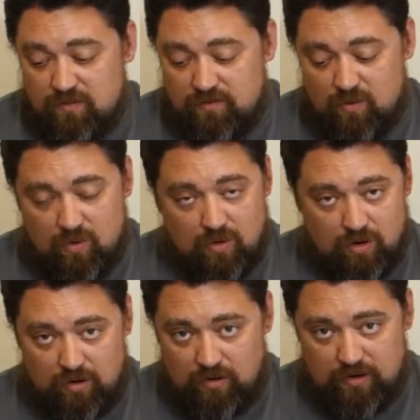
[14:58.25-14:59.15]

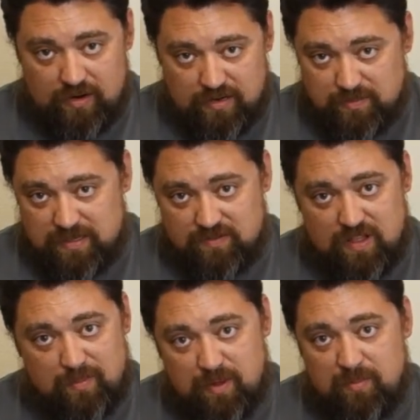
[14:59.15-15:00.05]
for an inexpensive
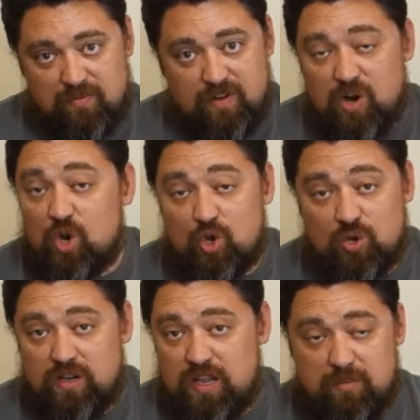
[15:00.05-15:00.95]
laptop, a very
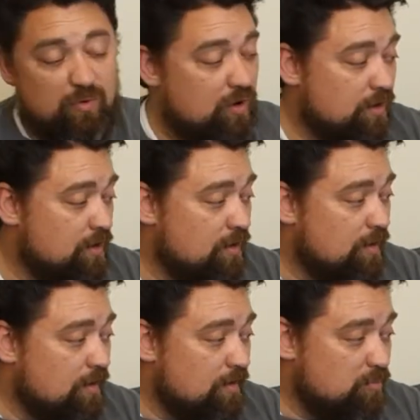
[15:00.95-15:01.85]
good keyboard.
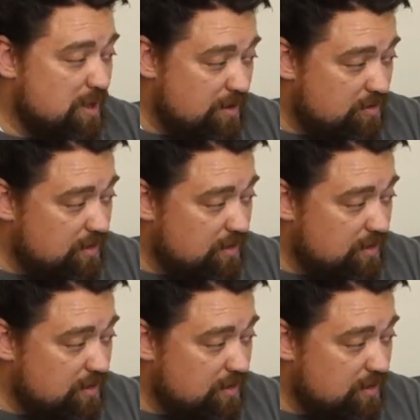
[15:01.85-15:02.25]
Battery